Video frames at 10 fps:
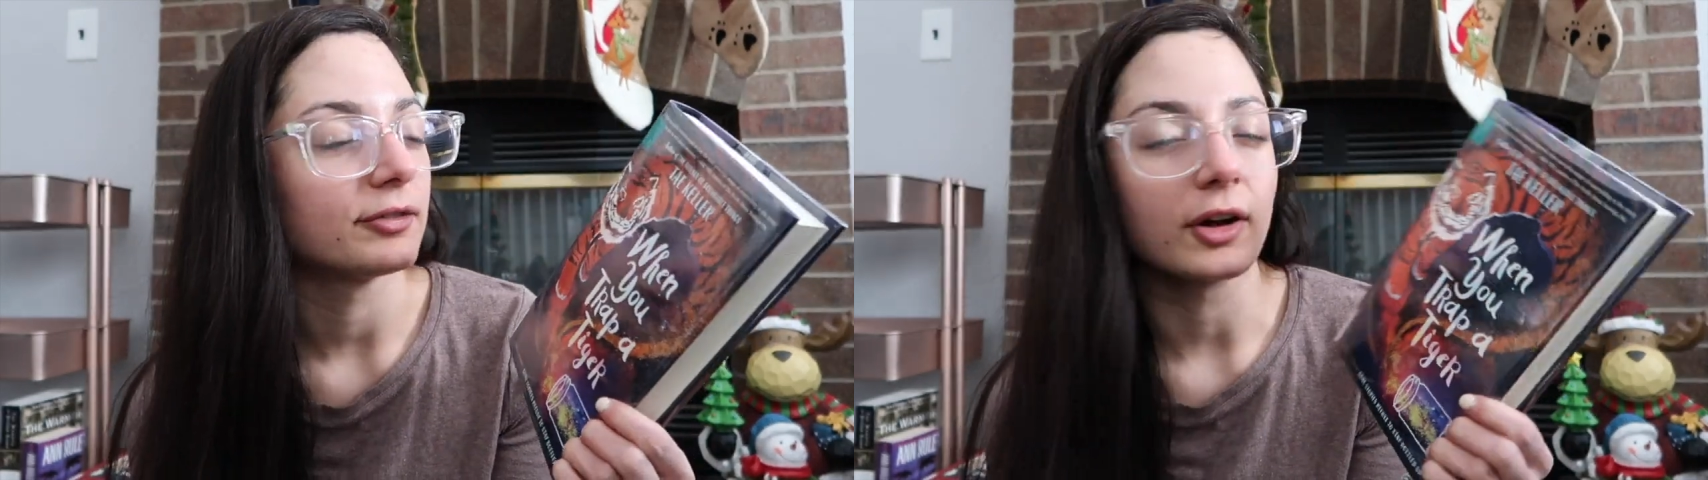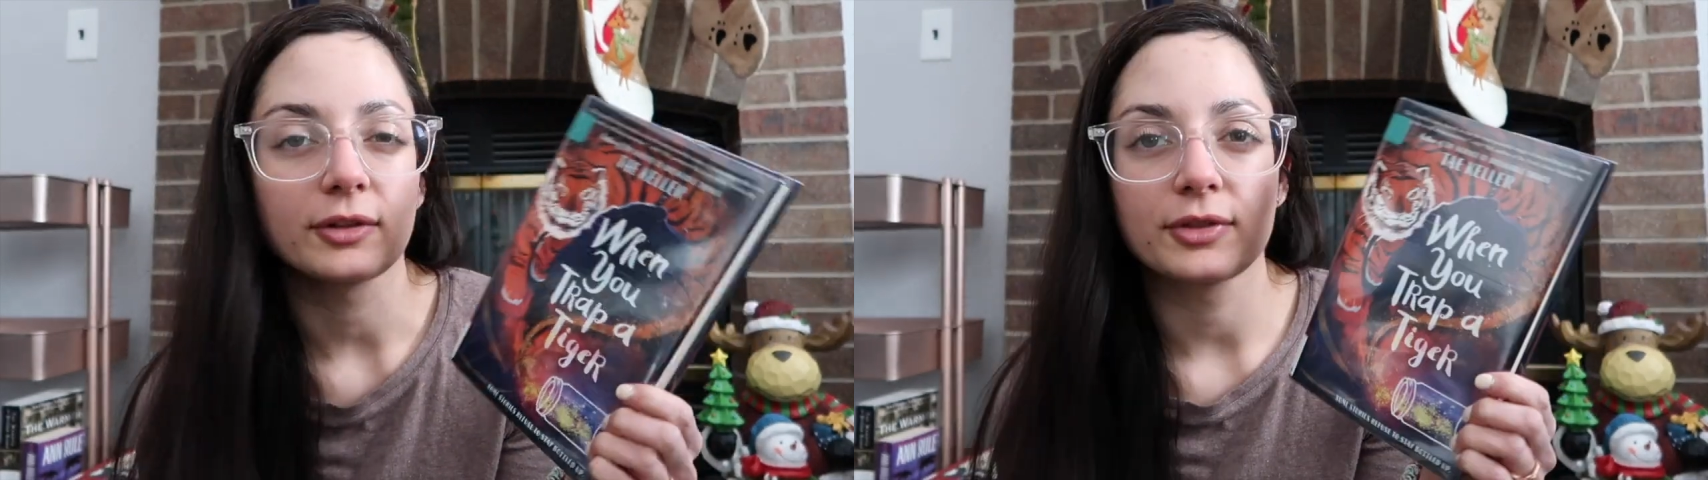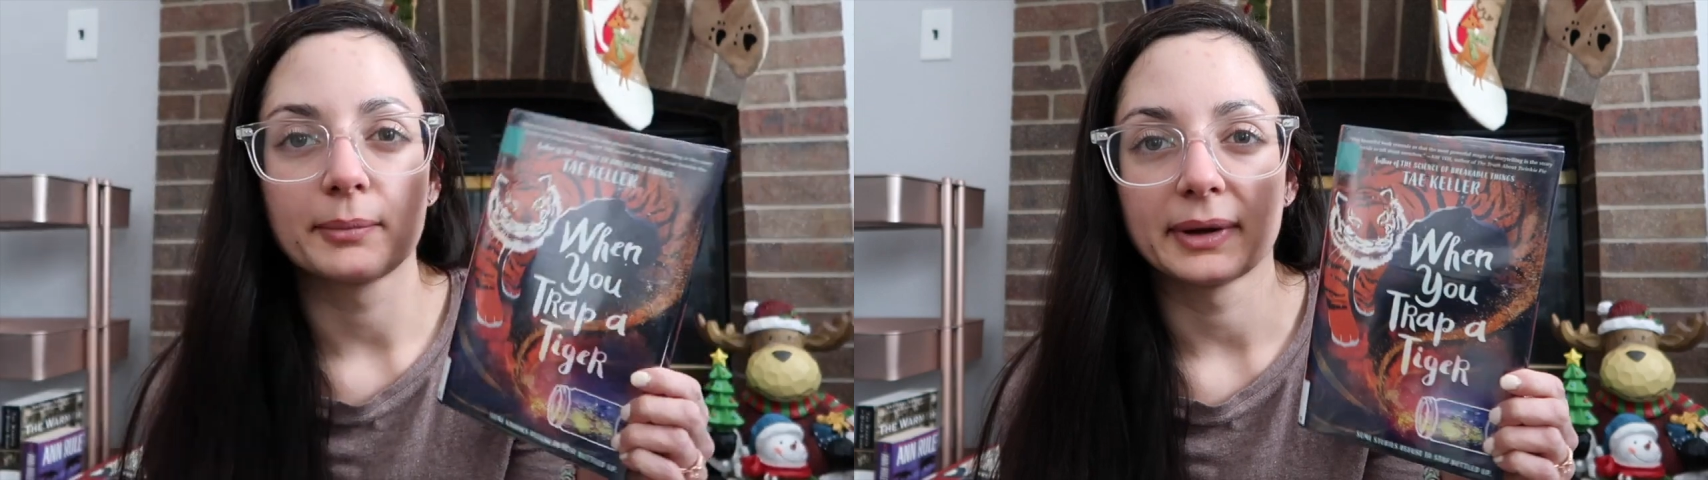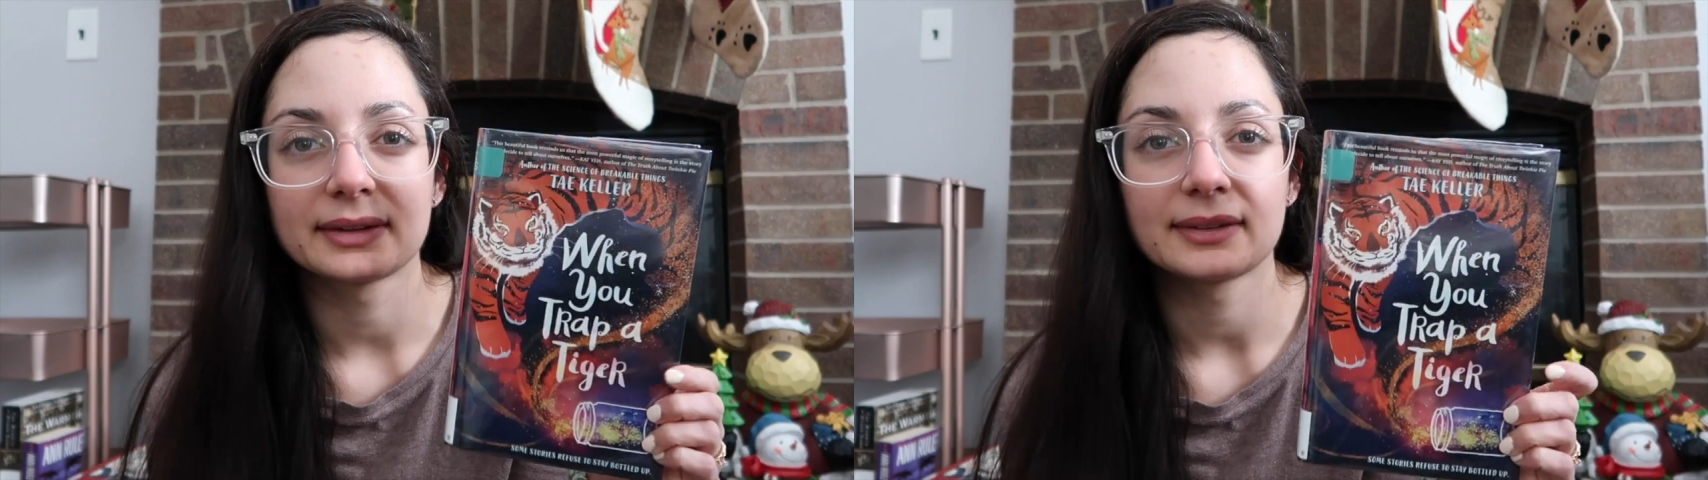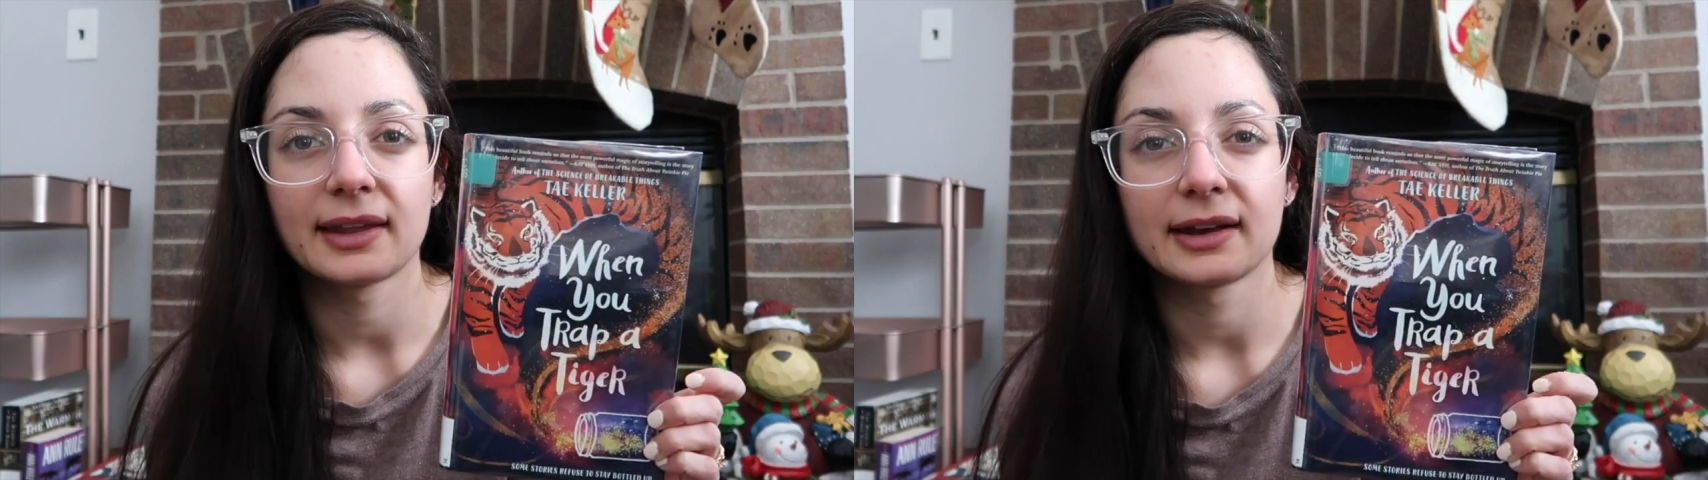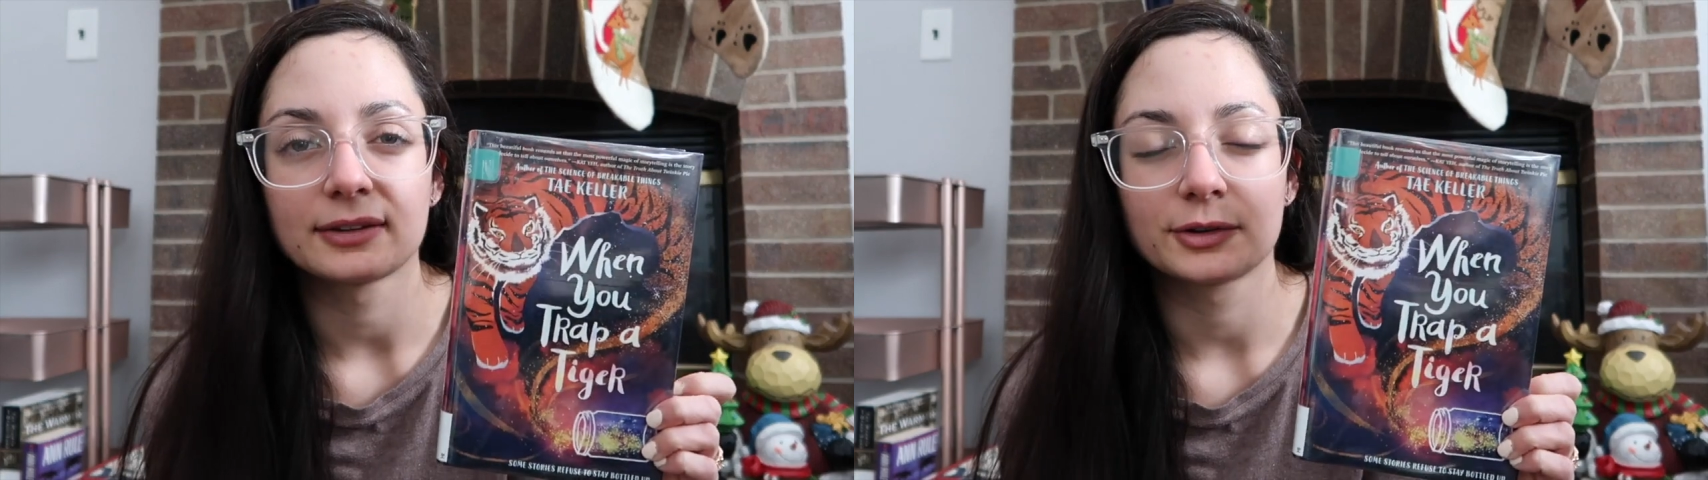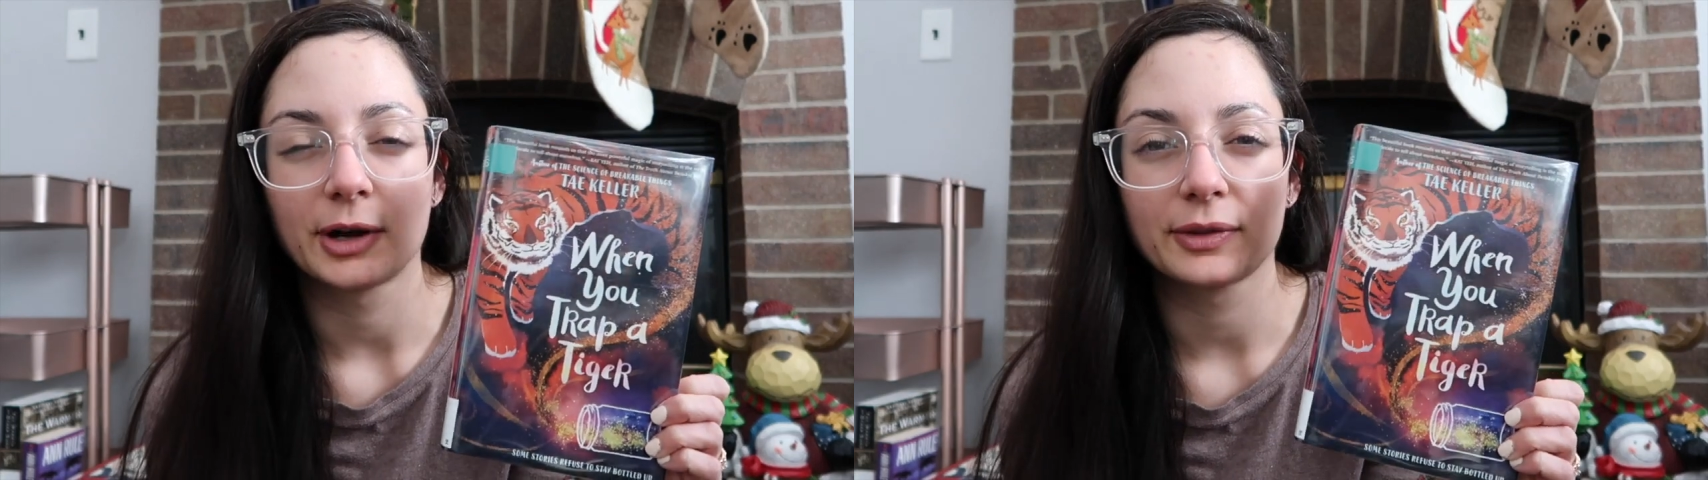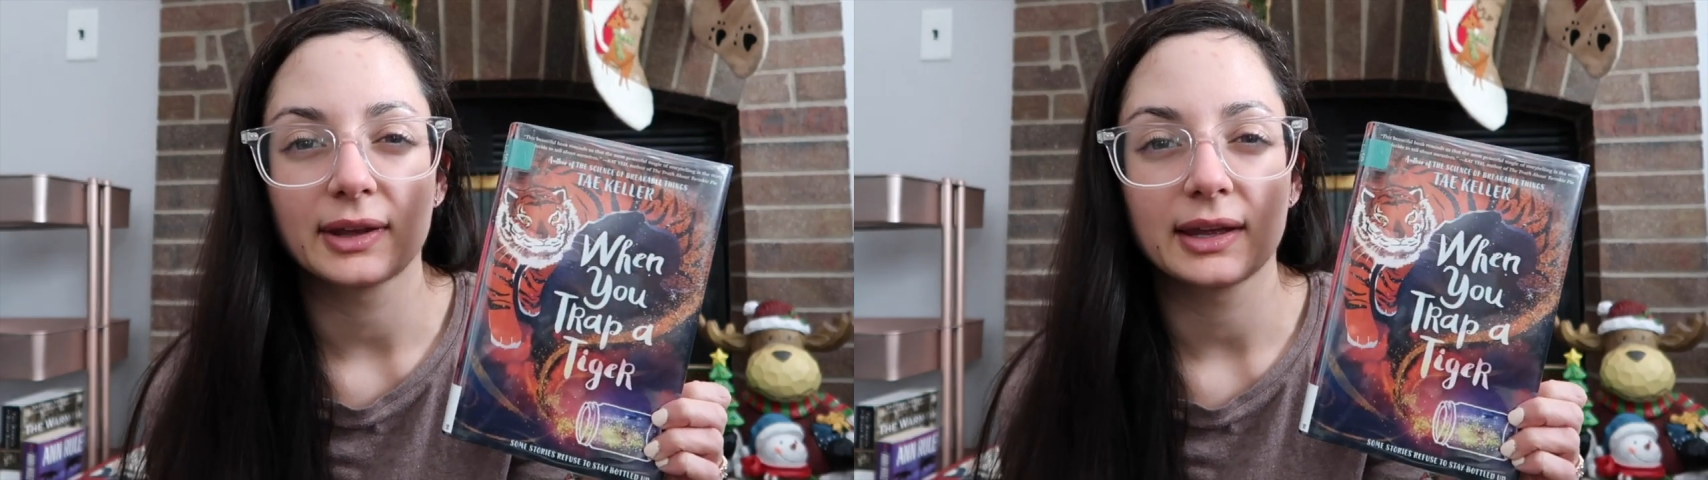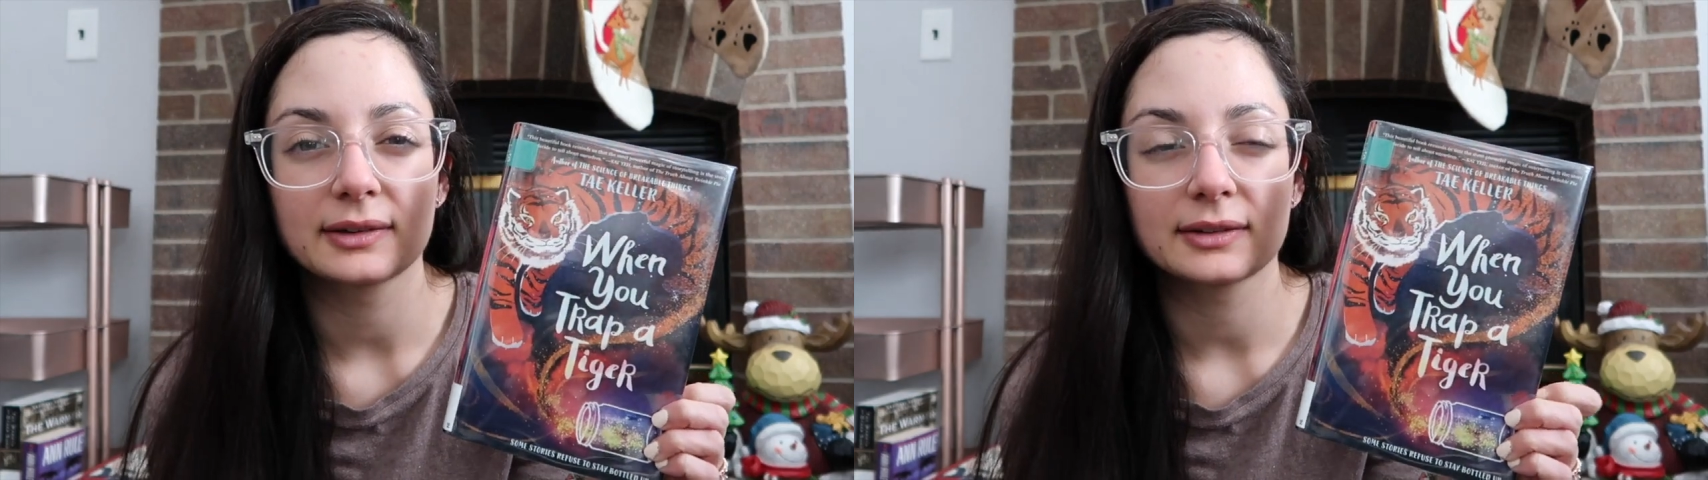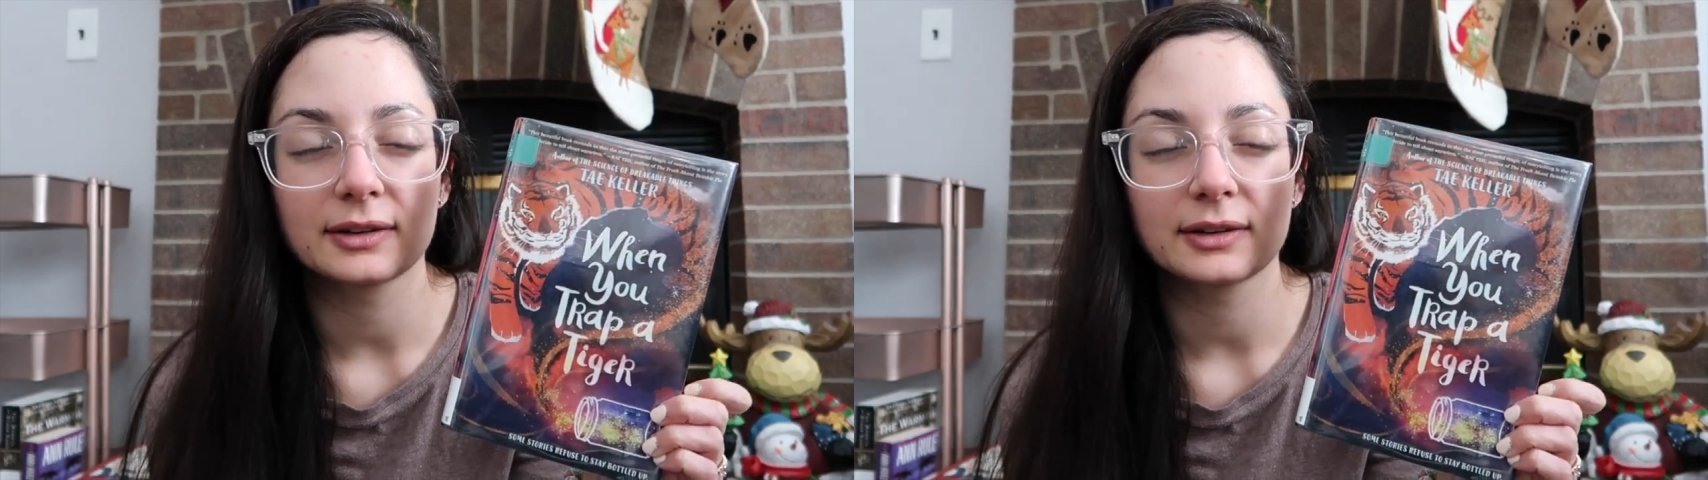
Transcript: of all of the buzz that is surrounding it